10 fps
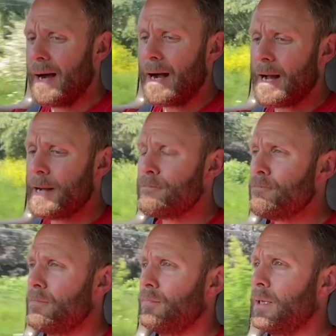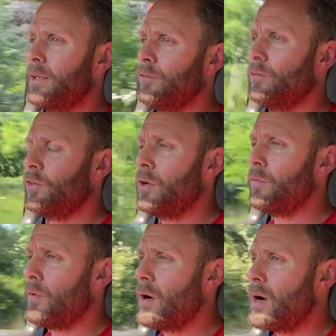But so
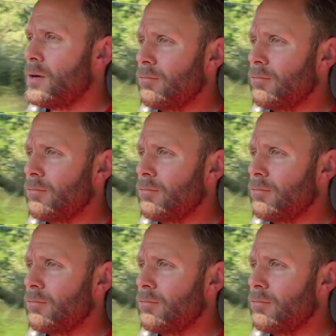far